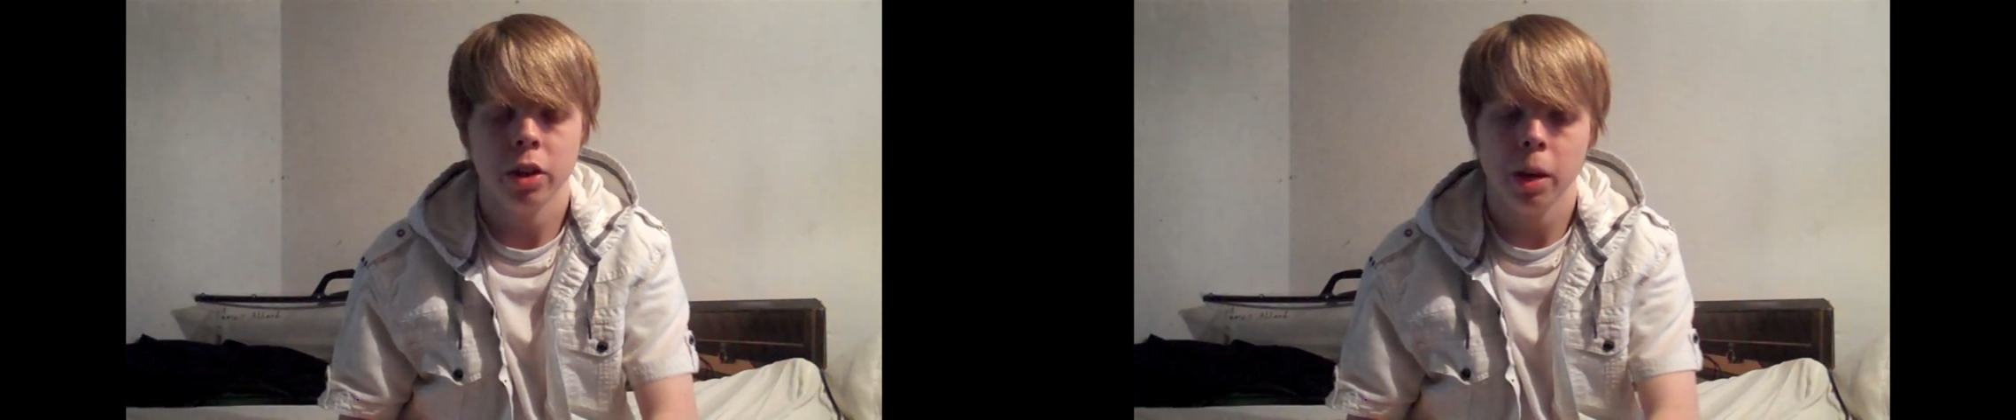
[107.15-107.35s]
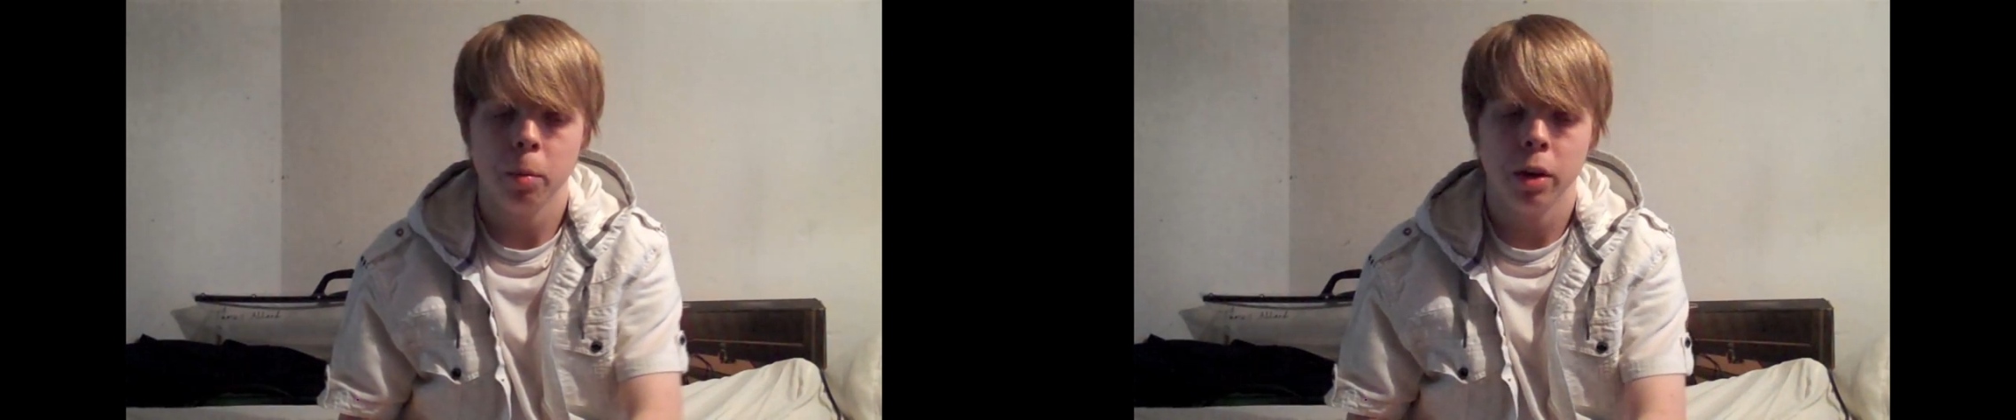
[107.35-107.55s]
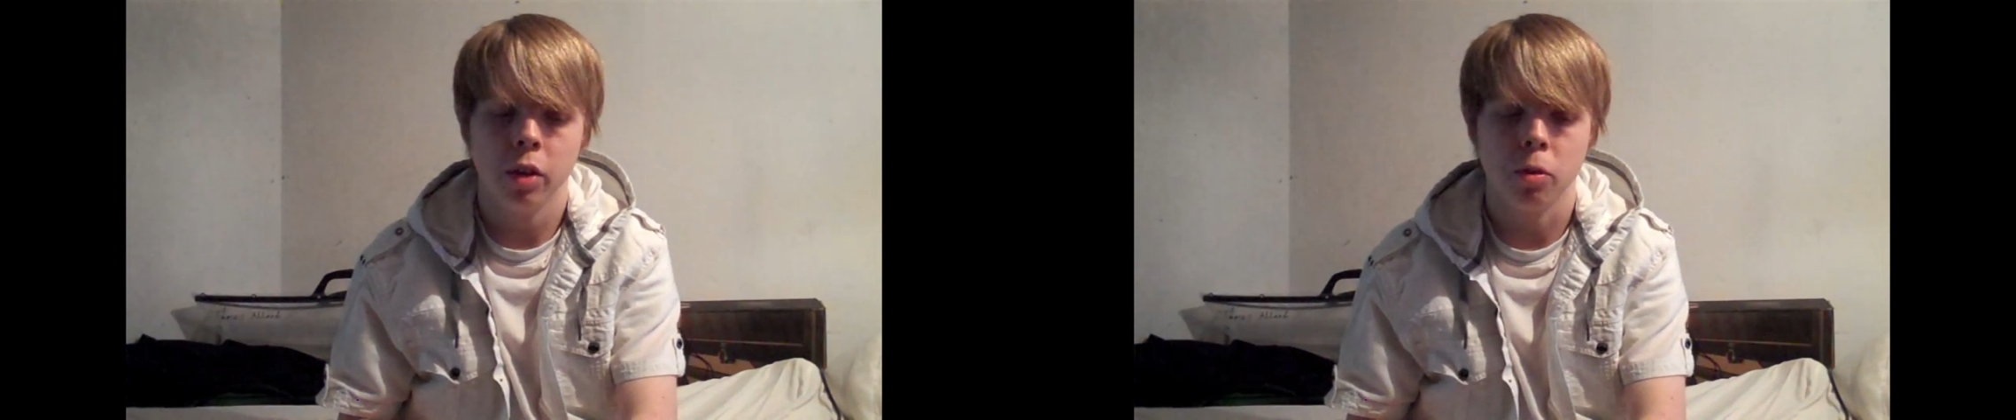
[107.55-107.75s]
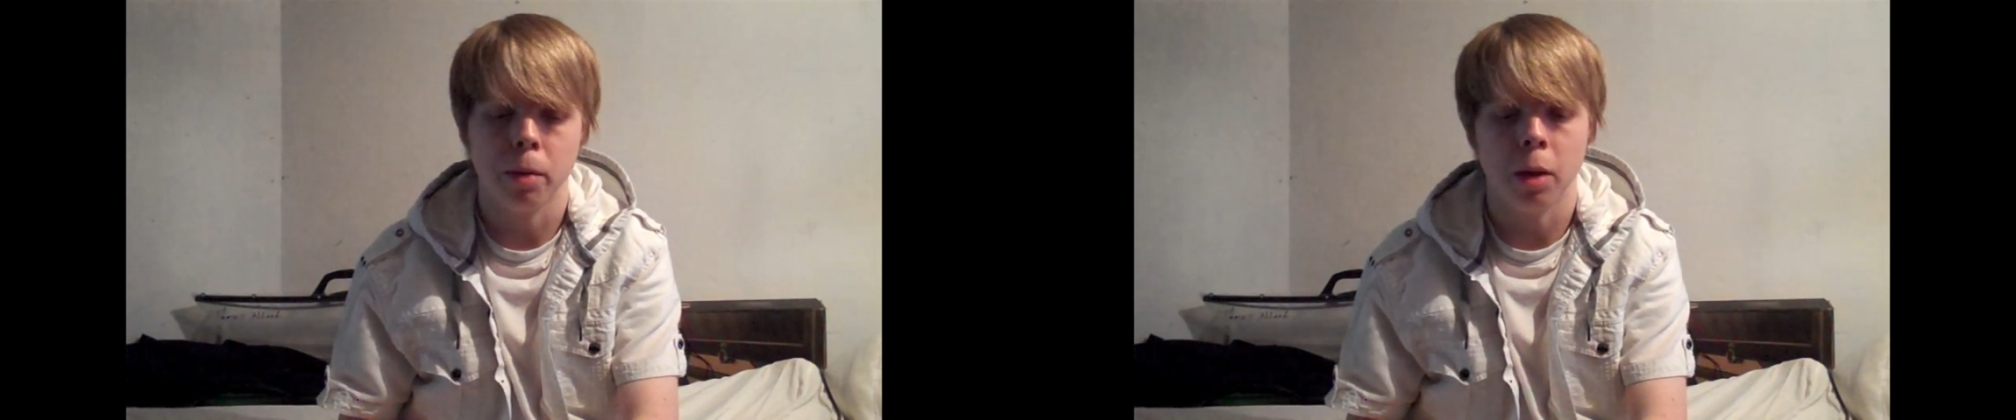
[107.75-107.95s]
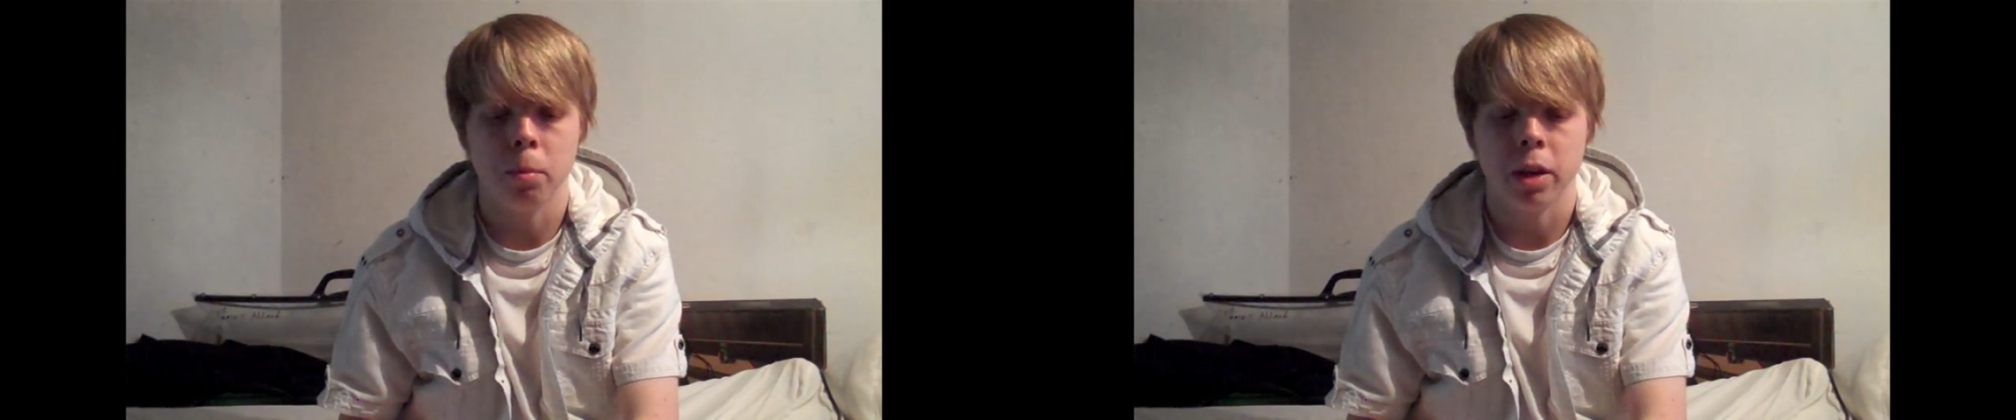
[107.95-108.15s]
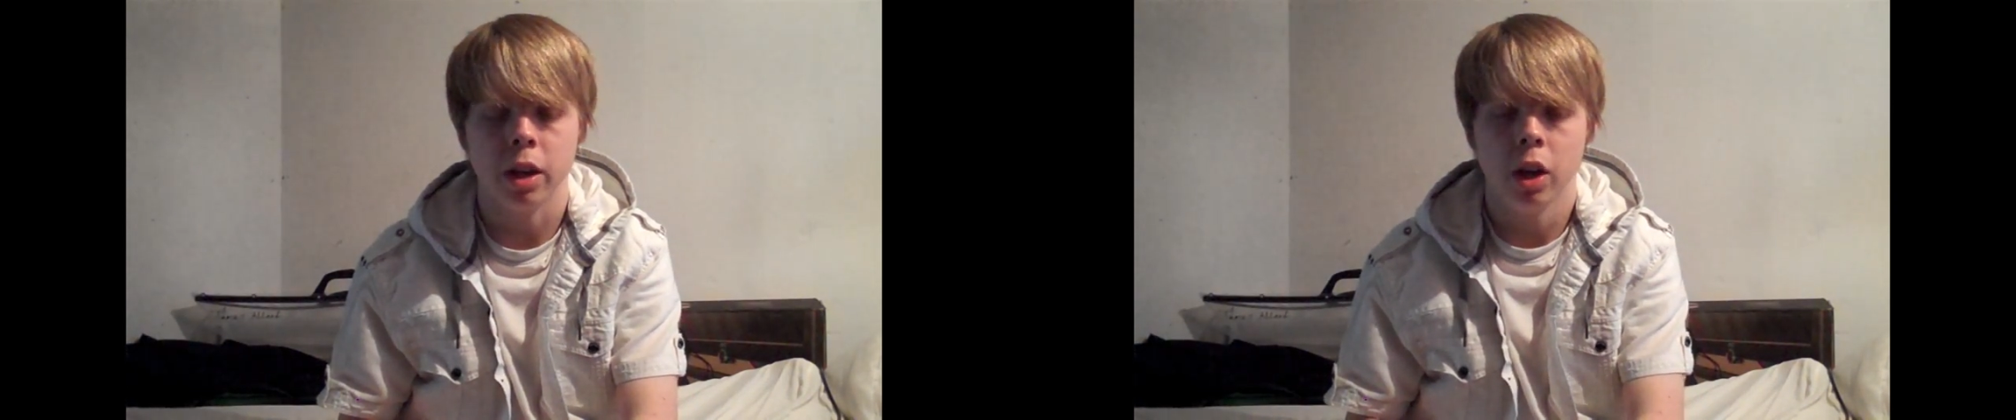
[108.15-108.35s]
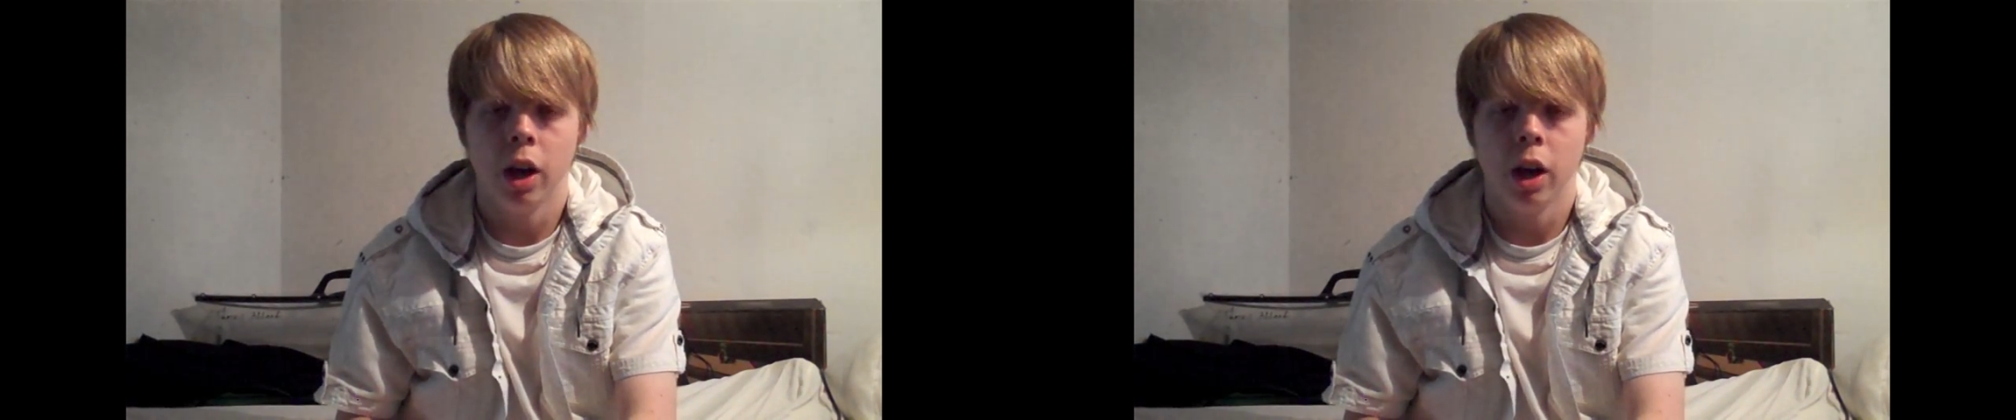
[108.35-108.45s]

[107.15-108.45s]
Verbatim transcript: yeah, what else about me?